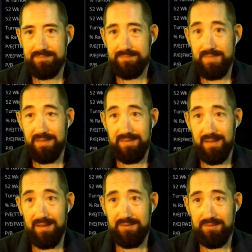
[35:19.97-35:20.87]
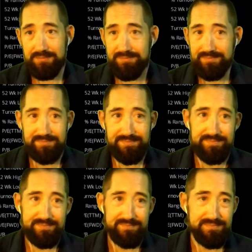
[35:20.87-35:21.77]
It does.
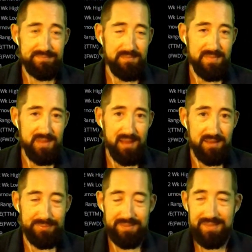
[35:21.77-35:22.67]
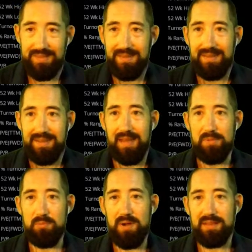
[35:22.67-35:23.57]
I, I
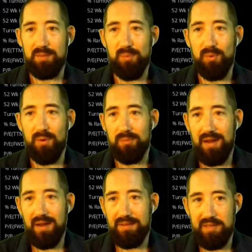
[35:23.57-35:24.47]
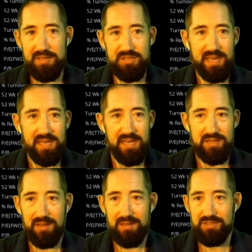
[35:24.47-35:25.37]
mean, we're at the point where how are you going to change it?
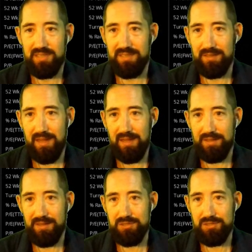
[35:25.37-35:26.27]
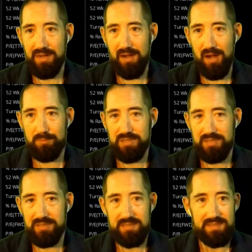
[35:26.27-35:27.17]
You know, how are you going to trade an
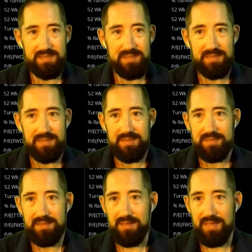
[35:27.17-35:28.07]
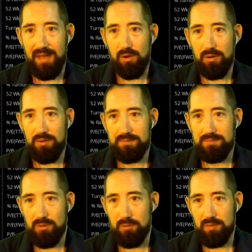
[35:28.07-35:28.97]
option on a
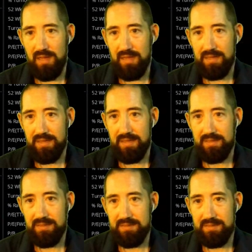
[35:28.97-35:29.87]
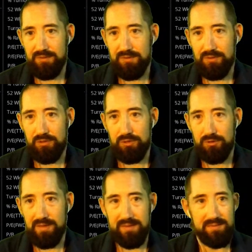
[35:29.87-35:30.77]
overlying security is
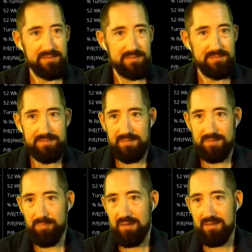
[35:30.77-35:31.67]
buck.